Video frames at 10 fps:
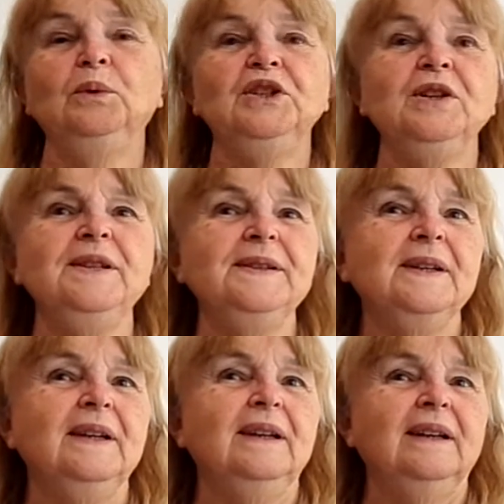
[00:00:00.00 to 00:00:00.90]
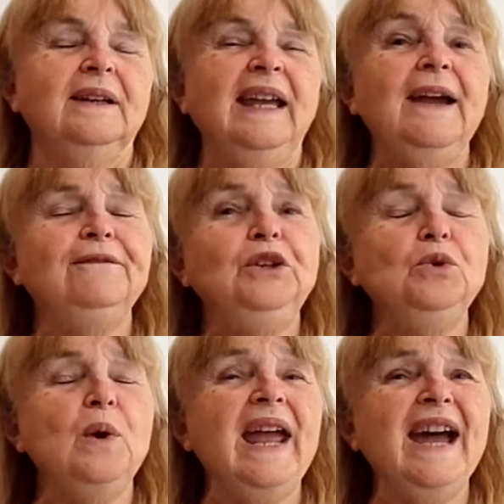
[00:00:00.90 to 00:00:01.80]
which is, have
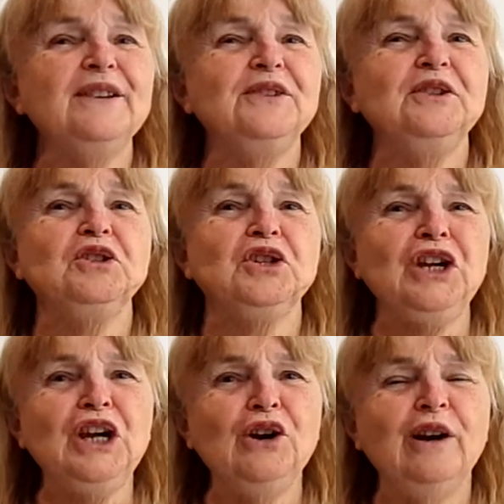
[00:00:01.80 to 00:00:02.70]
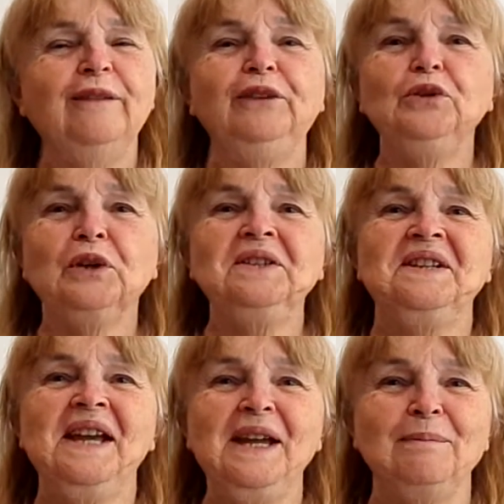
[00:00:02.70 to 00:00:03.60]
you asked the chair if you can
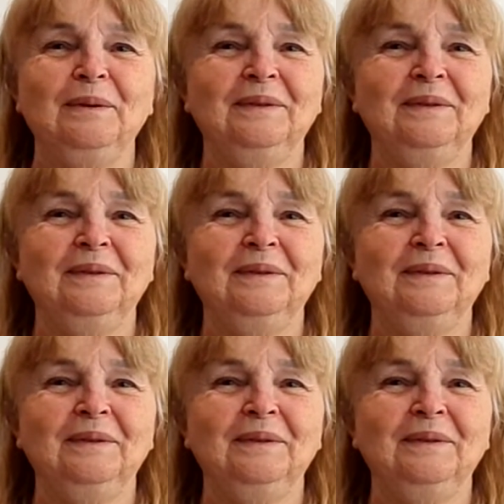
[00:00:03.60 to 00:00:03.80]
tape?